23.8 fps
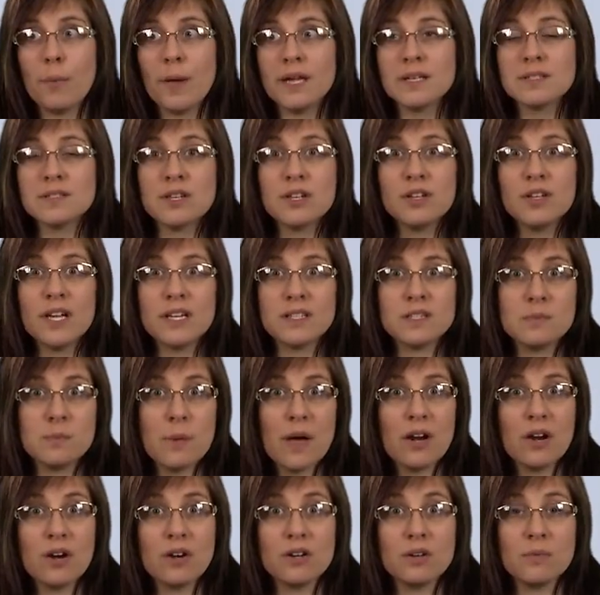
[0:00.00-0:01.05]
basically it's
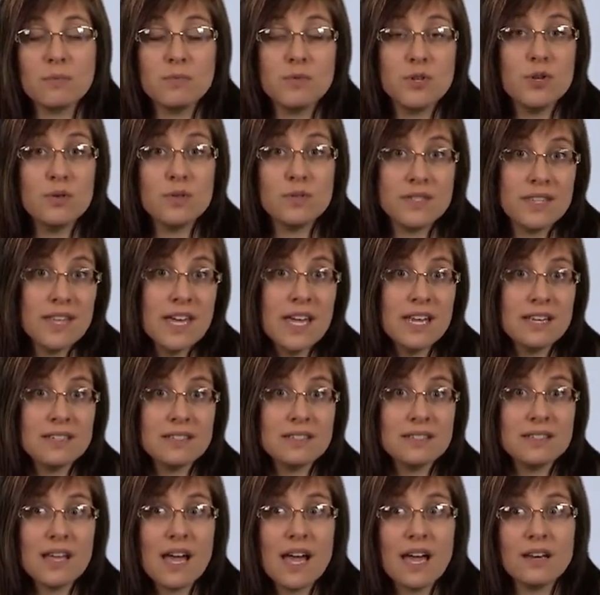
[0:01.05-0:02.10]
better to use this
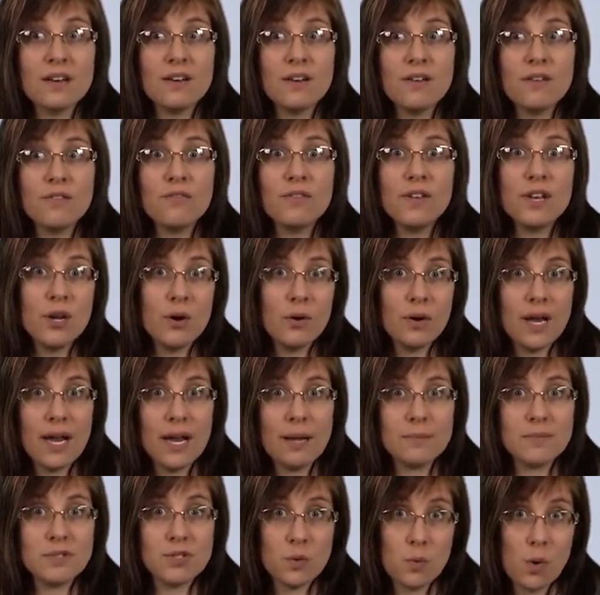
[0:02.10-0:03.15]
than video
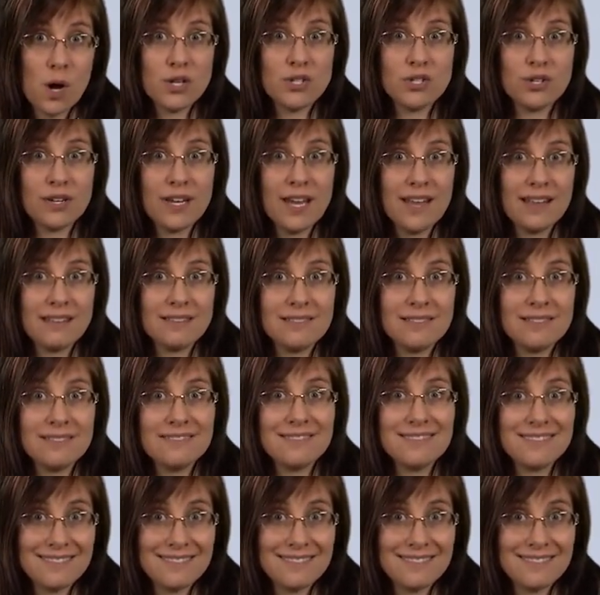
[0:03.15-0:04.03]
games to watch your kids.